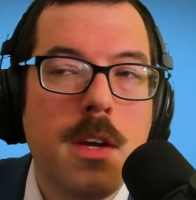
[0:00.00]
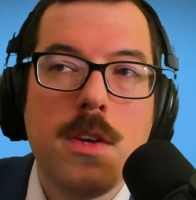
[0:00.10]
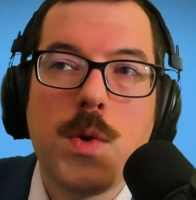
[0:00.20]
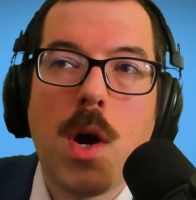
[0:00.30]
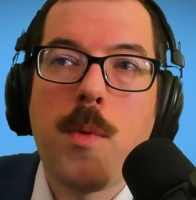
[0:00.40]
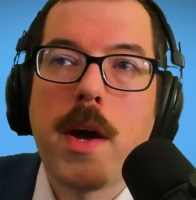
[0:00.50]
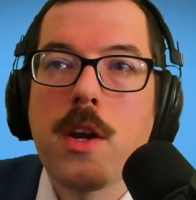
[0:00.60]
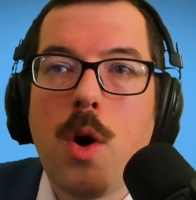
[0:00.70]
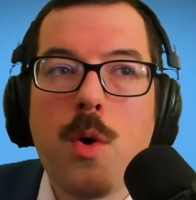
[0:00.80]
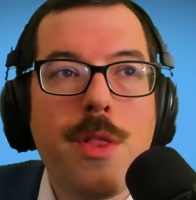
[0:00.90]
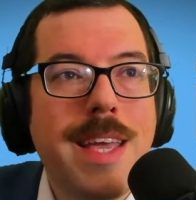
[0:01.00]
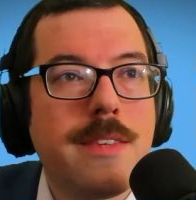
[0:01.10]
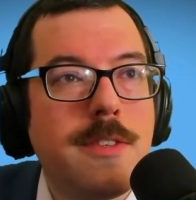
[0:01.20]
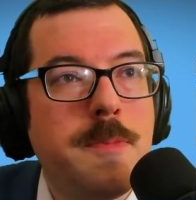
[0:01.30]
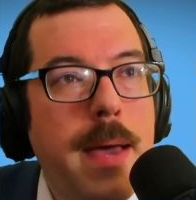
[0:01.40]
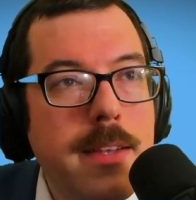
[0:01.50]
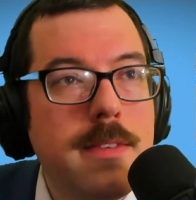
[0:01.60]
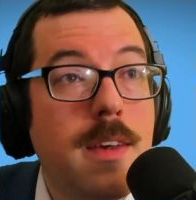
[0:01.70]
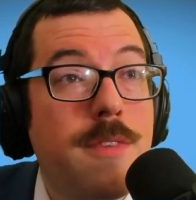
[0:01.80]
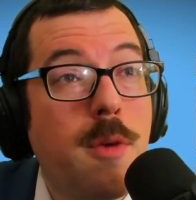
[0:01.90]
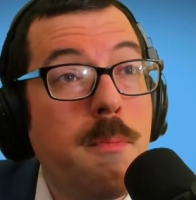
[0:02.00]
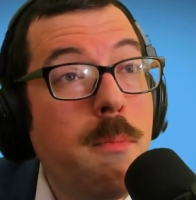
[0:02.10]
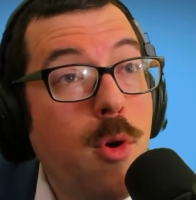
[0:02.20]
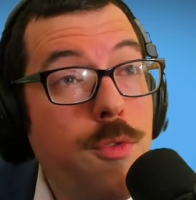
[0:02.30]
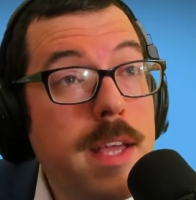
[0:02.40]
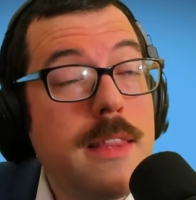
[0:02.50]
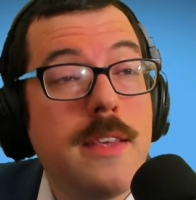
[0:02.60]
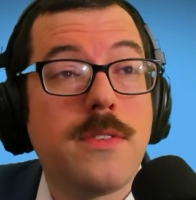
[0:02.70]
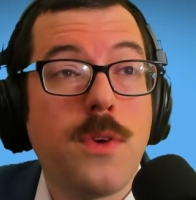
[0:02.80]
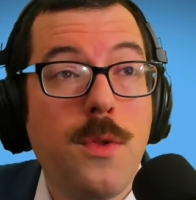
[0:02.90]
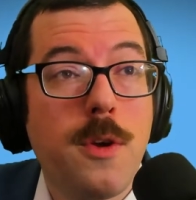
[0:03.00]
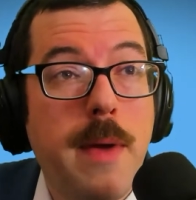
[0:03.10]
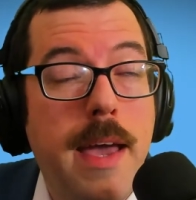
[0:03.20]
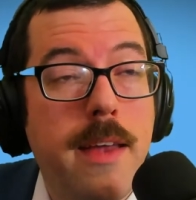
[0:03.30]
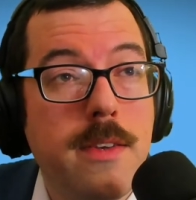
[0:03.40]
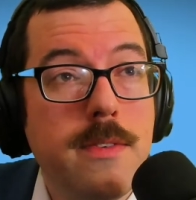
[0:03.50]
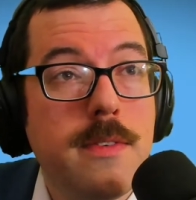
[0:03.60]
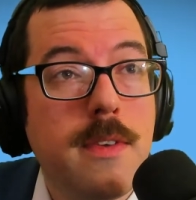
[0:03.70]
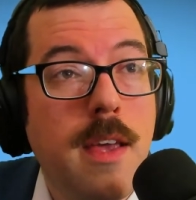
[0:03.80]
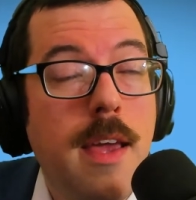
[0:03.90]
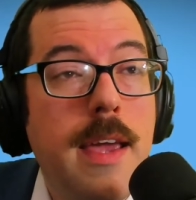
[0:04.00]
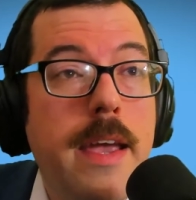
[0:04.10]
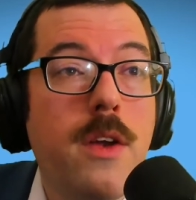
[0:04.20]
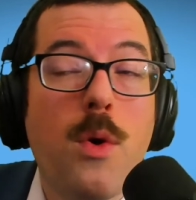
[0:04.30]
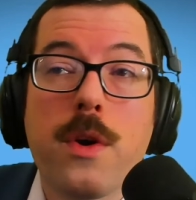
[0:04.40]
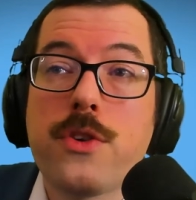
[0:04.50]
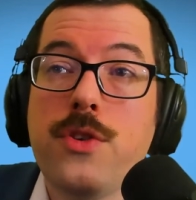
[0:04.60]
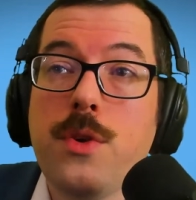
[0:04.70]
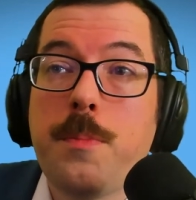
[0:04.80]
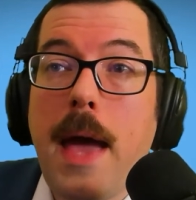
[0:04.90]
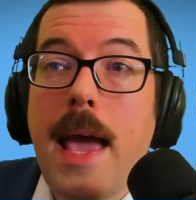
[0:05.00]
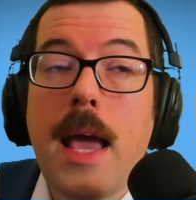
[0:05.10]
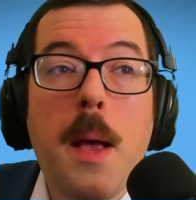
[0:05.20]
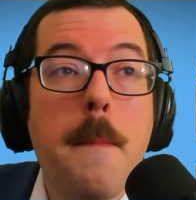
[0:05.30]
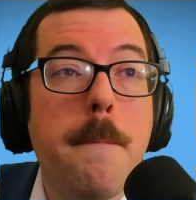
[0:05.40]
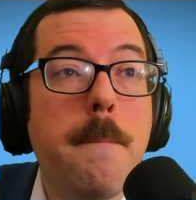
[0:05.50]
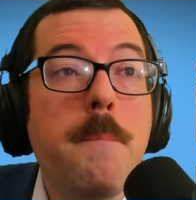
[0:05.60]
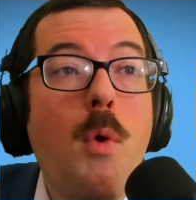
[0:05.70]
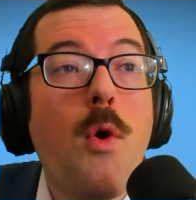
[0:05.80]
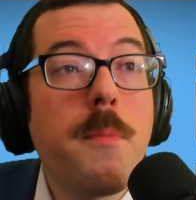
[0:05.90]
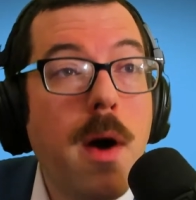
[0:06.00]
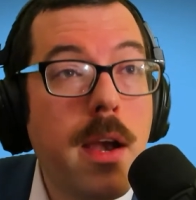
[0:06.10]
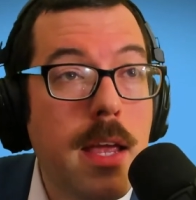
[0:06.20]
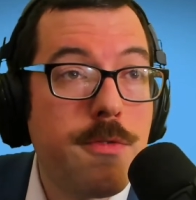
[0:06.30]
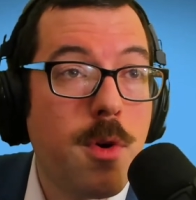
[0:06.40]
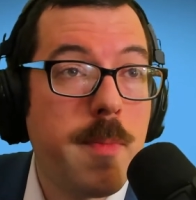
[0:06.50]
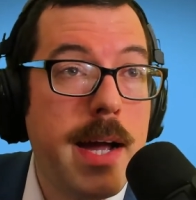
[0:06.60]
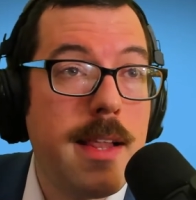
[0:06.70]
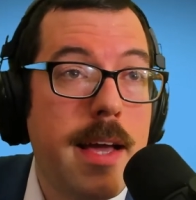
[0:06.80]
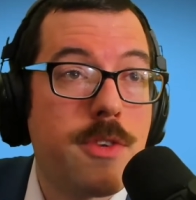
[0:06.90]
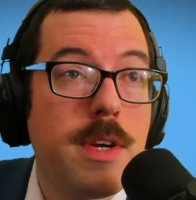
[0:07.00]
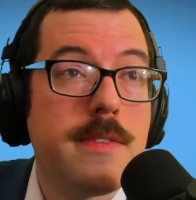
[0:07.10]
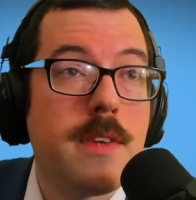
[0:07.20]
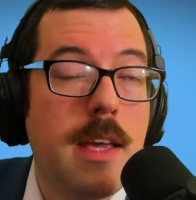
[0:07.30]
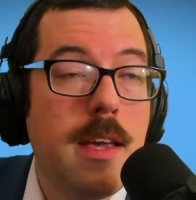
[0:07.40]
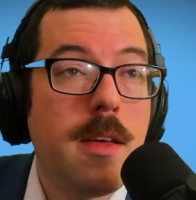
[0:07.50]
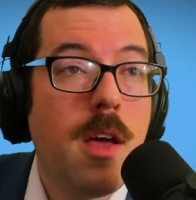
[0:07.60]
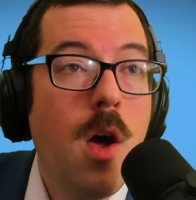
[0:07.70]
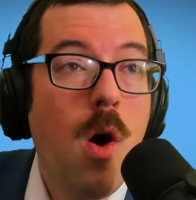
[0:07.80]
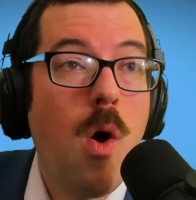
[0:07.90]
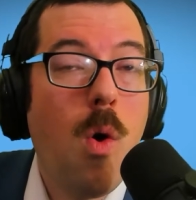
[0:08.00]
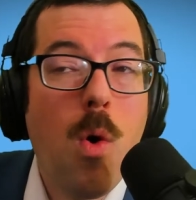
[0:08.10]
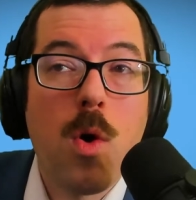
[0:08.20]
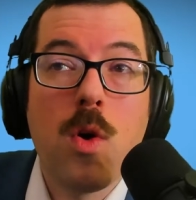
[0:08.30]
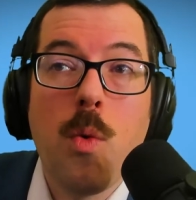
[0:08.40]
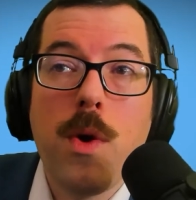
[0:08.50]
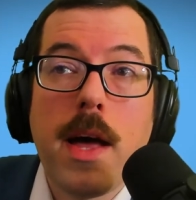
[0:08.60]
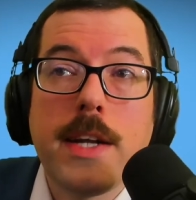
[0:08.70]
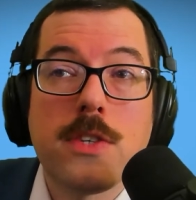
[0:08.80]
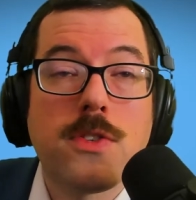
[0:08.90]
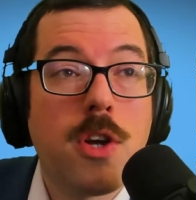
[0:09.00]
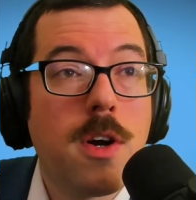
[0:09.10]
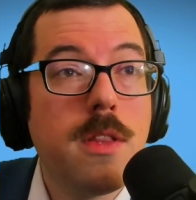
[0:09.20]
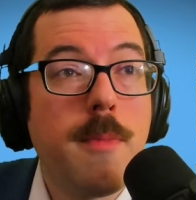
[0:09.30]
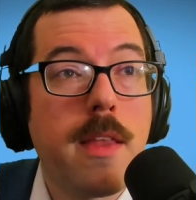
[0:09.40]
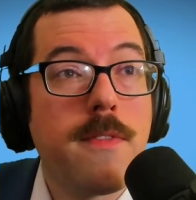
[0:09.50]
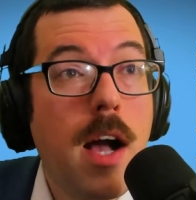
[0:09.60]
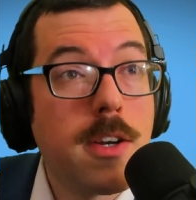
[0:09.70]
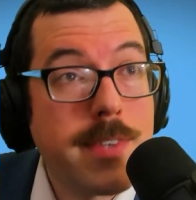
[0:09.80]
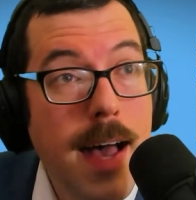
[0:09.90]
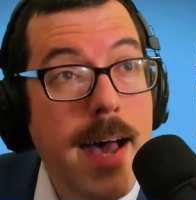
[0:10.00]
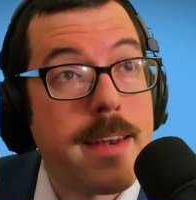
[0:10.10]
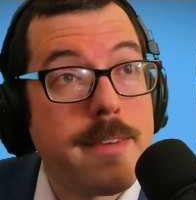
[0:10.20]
Do I want to go to the expense of removing these solar panels in order to pay more money for my electricity? Or will I just turn the motherfuckers on